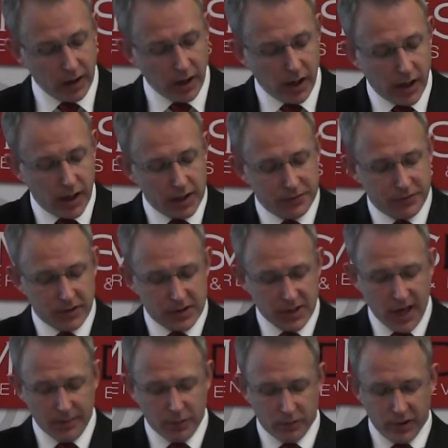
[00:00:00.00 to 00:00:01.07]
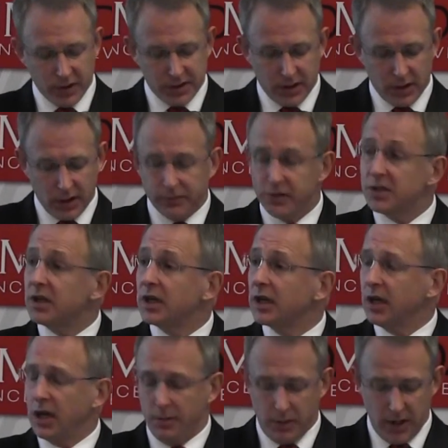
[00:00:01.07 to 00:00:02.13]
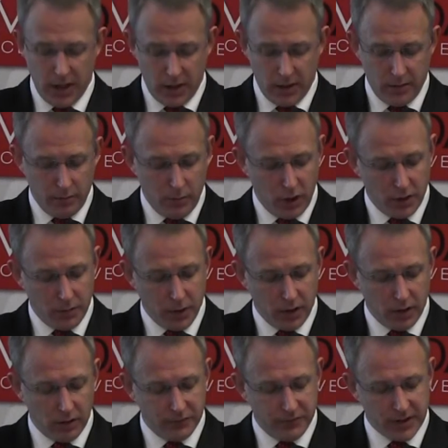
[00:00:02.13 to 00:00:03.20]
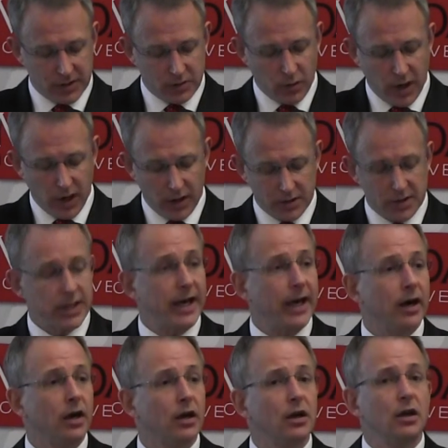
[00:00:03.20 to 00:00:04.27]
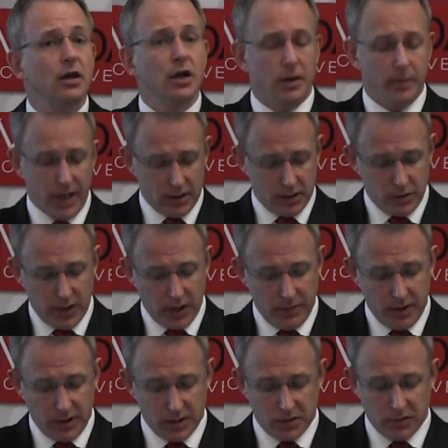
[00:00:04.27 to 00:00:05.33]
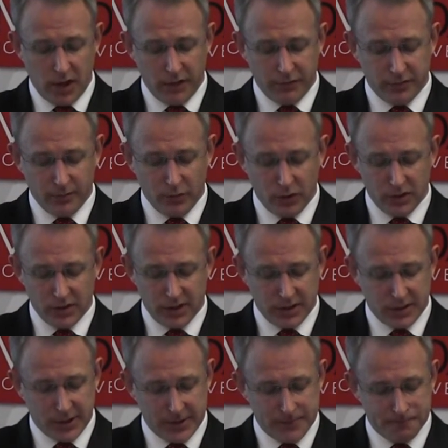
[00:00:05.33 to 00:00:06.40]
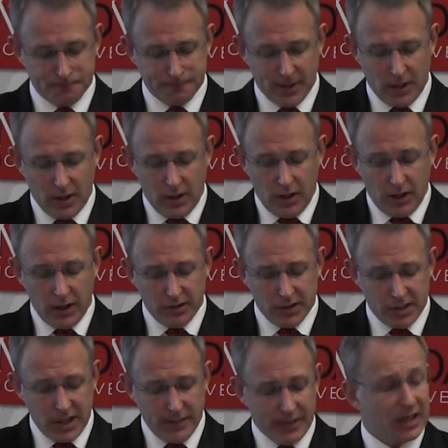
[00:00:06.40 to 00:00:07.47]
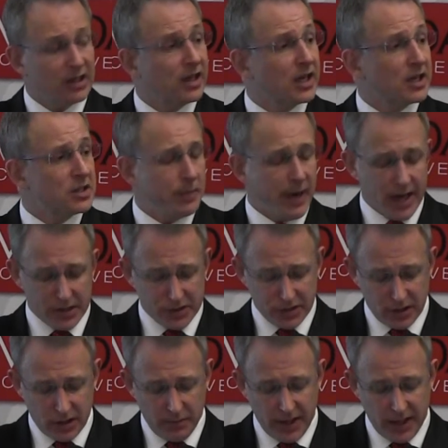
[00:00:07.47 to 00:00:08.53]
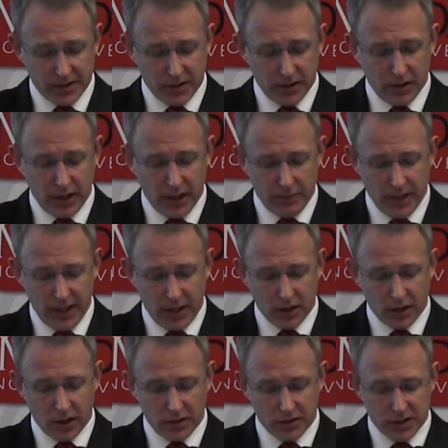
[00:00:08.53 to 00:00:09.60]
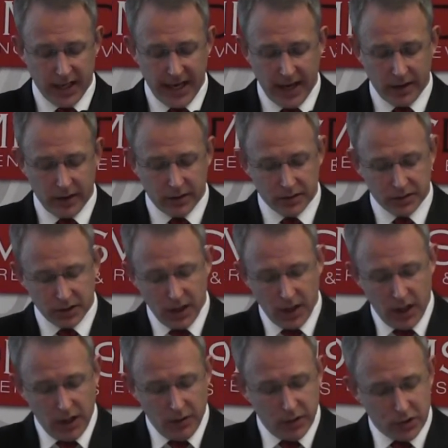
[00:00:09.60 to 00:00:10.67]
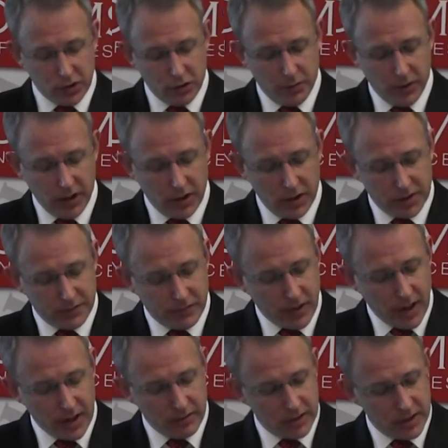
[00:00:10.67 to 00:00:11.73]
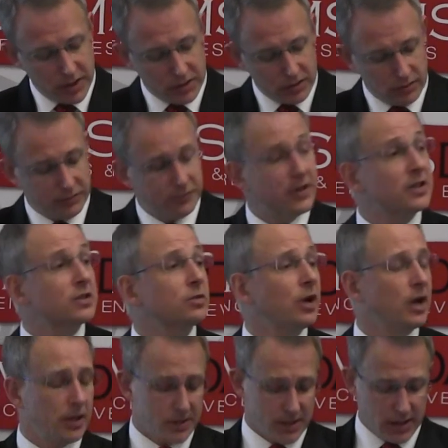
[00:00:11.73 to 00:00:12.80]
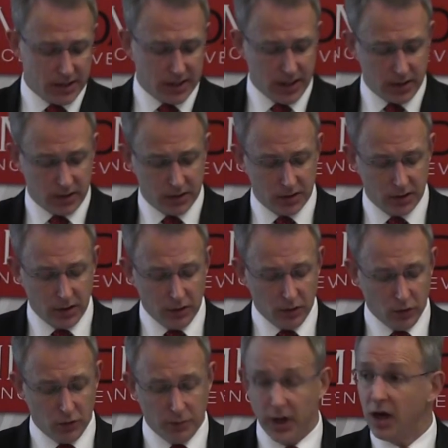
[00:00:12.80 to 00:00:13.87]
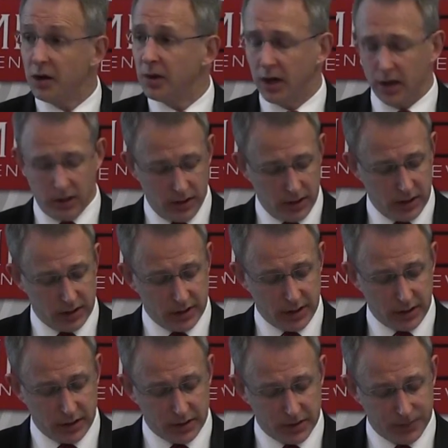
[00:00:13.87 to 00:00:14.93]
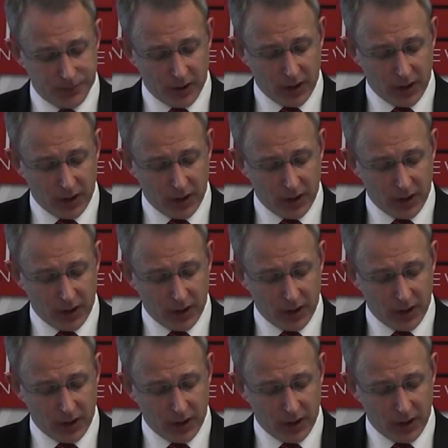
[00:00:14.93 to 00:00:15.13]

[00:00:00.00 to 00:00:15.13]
own eyes, for example, recently visiting an NBN monopole fixed wireless tower about 20 minutes drive from Launceston, there is typically expansion capacity on NBN Co.'s towers which could be used for either additional fixed wireless antennas or mobile antennas.